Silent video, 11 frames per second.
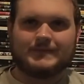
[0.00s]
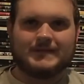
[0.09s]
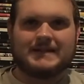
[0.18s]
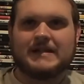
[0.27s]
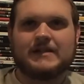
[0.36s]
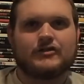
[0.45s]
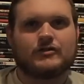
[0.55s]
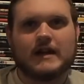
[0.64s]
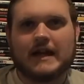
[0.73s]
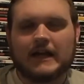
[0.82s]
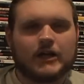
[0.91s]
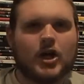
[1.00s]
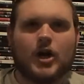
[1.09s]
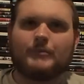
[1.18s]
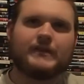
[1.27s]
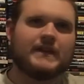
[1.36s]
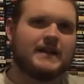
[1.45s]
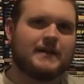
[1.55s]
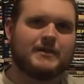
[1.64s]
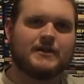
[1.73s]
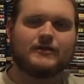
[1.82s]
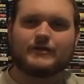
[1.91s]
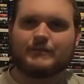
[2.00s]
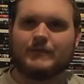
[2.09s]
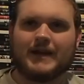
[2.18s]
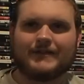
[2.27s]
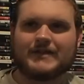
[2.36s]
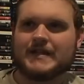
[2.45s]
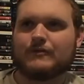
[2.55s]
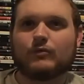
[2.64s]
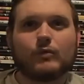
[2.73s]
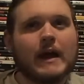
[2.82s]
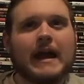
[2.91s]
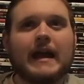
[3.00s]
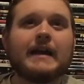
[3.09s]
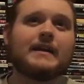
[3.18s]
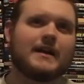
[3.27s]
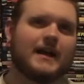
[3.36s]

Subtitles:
Straight Outta Compton. I mean, I've seen Ray.